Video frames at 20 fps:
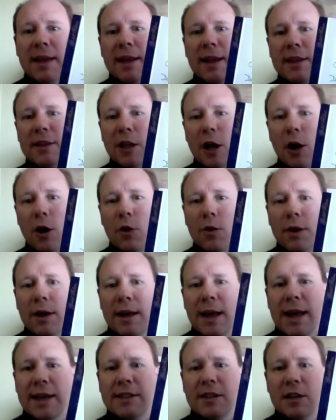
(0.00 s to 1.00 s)
No,
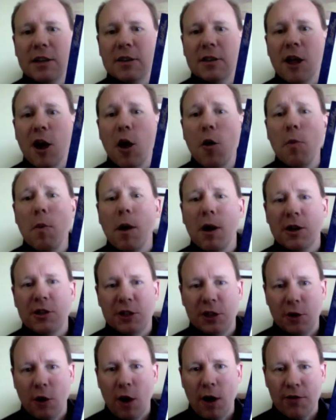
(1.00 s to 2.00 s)
it's a
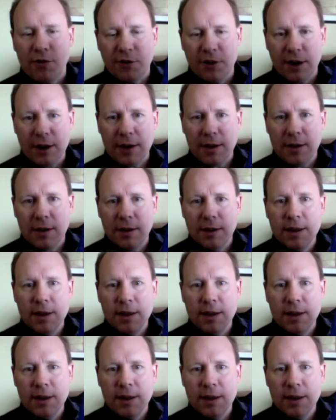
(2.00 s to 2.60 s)
low-margin offering